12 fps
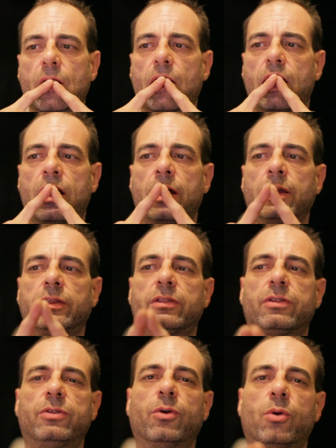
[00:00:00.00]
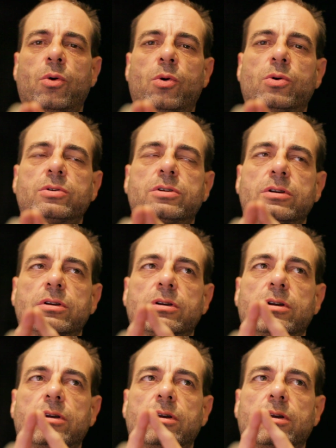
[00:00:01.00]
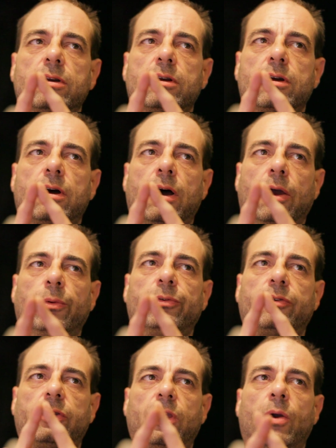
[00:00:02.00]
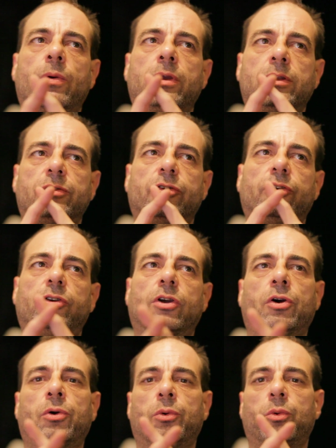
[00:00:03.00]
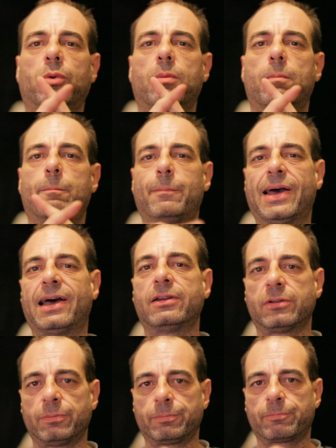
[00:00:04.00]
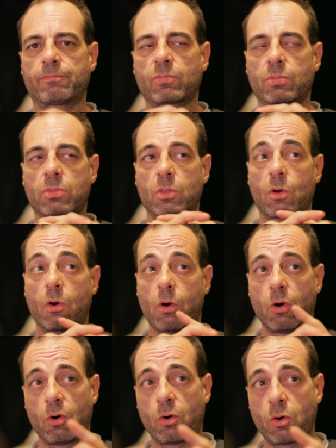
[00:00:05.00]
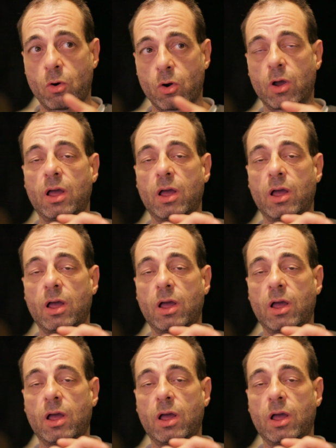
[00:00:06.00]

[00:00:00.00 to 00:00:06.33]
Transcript: I thought I was going to go mad or